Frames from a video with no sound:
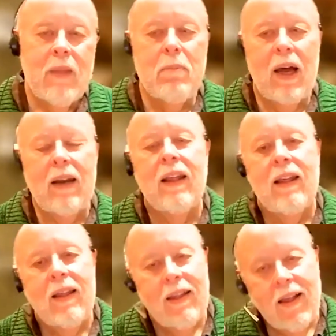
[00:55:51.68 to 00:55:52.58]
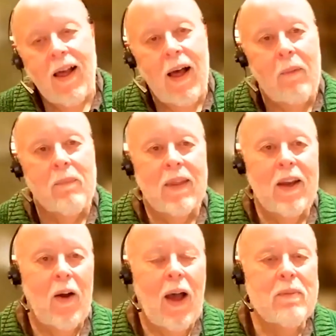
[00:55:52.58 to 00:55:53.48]
But, uh,
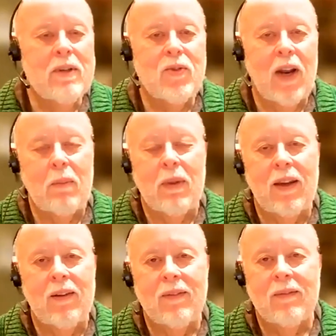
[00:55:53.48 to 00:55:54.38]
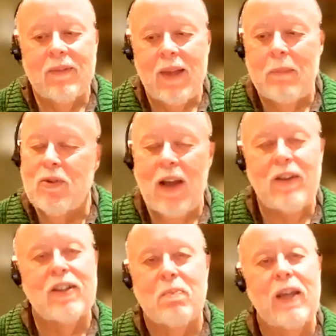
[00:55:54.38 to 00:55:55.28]
you know, I'm just trying to be, I'm trying
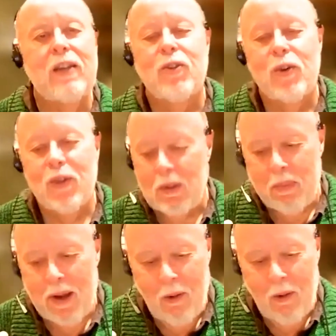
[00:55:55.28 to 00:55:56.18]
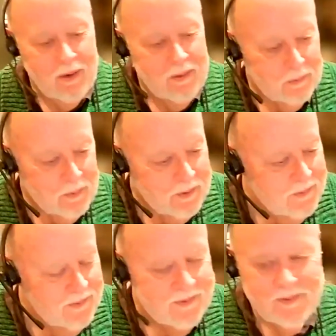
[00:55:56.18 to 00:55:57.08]
to speak truth to power.
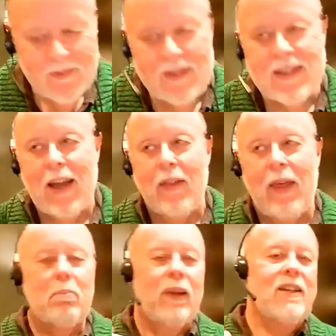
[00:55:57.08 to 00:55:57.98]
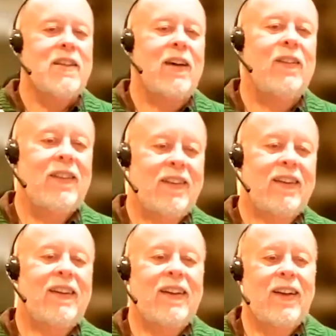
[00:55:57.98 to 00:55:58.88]
We'll, we'll see how that plays out.
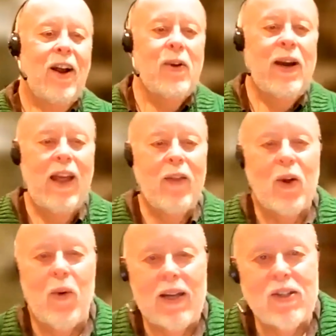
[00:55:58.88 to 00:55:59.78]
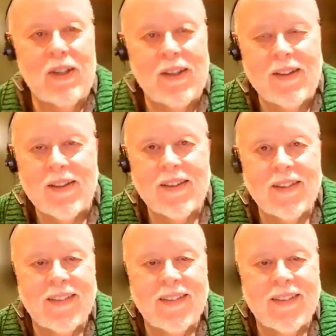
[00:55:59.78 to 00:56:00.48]
Are there any other questions?